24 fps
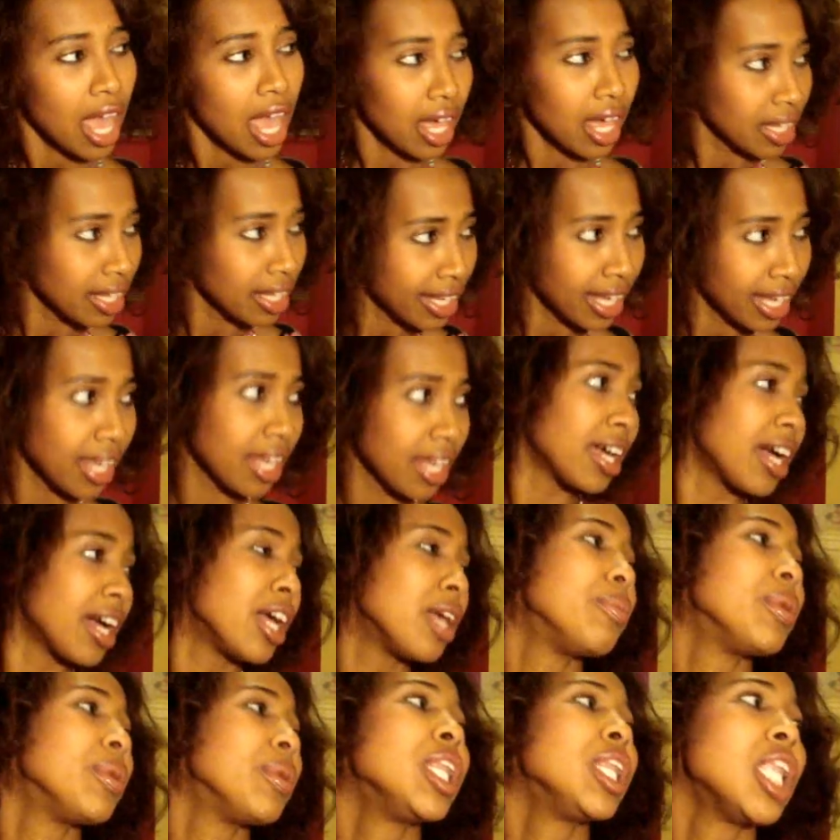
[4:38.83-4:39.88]
LA and
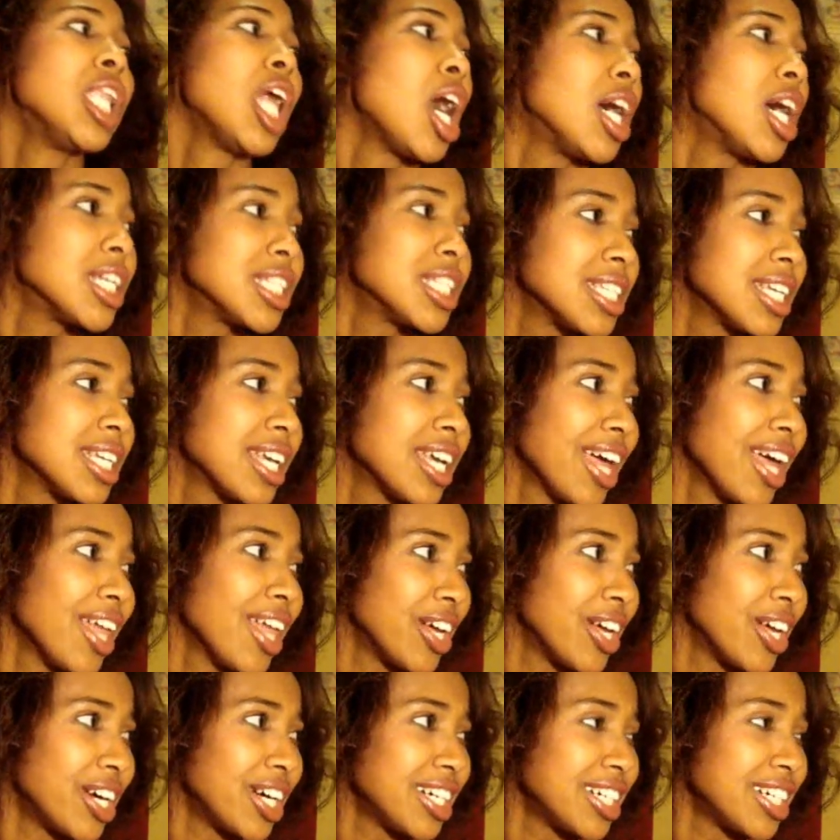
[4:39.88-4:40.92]
I belong
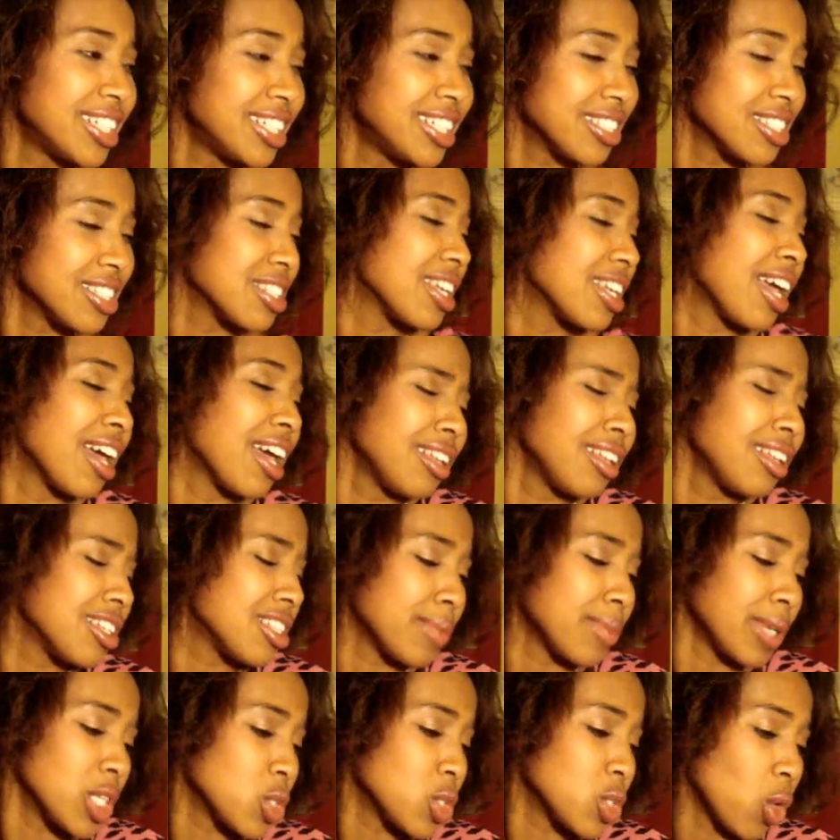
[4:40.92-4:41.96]
together. LA
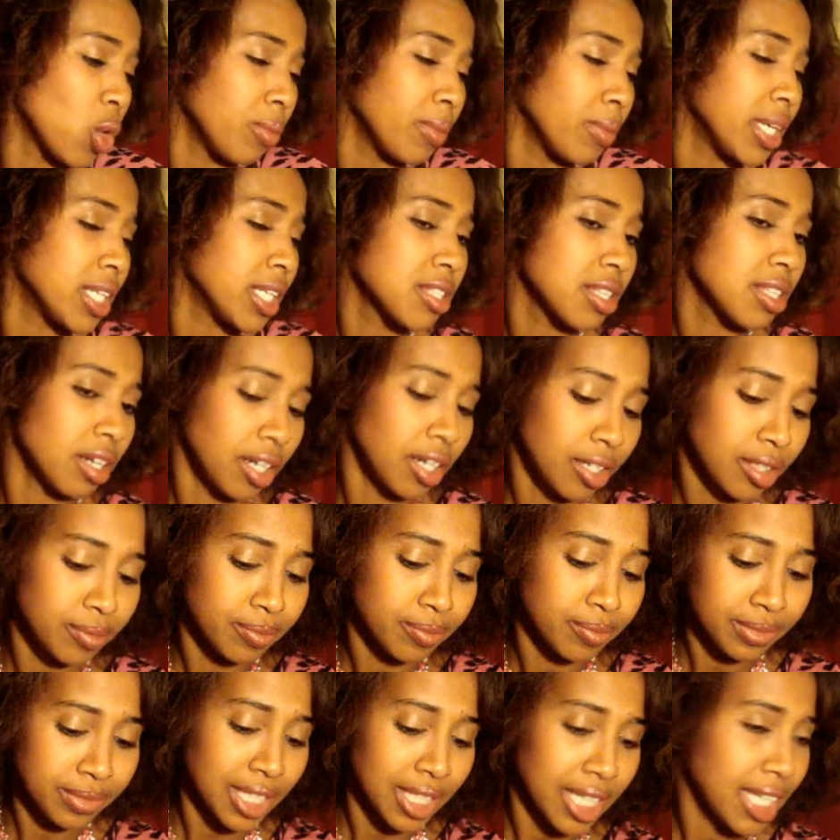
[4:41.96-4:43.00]
is my soulmate, so
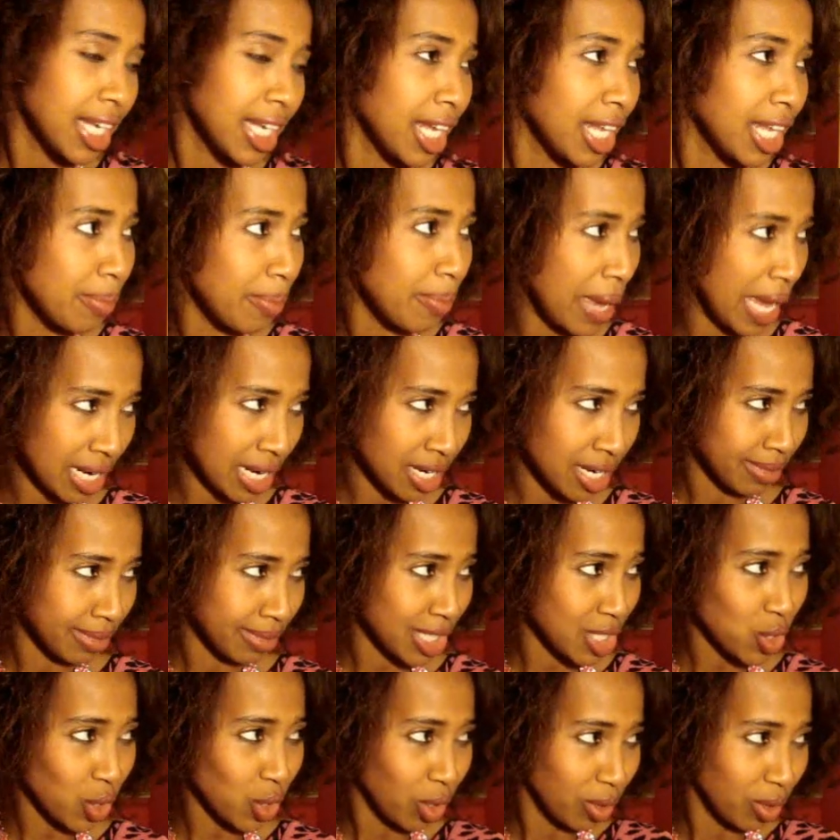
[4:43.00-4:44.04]
I can't abandon
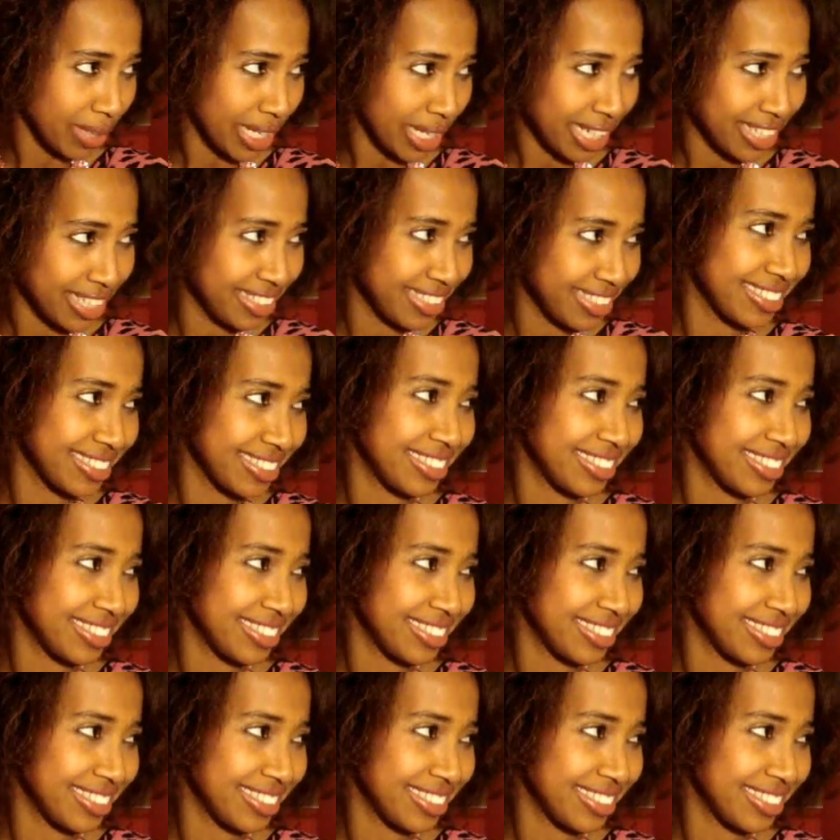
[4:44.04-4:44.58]
my soulmate.